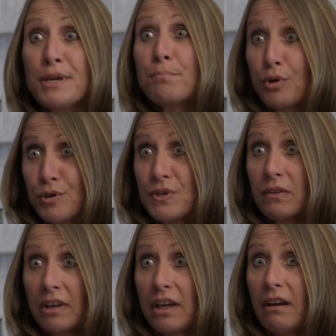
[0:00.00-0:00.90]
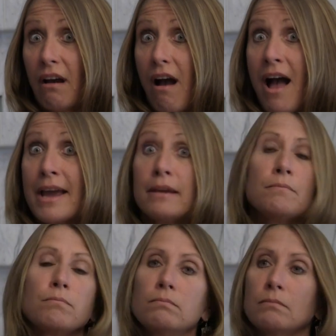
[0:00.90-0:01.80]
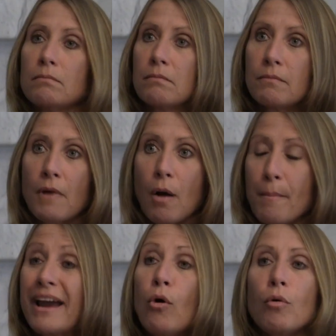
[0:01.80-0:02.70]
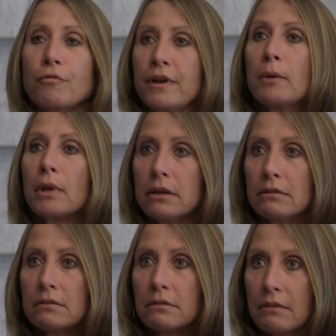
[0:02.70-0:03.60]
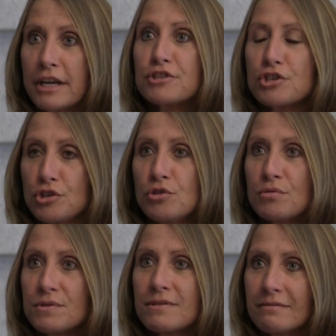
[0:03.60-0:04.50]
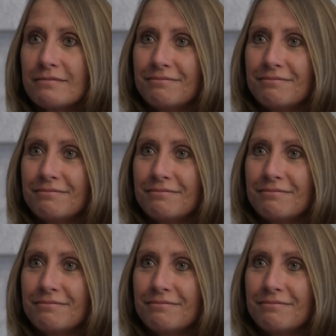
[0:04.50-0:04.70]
me personally, my whole family likes to use,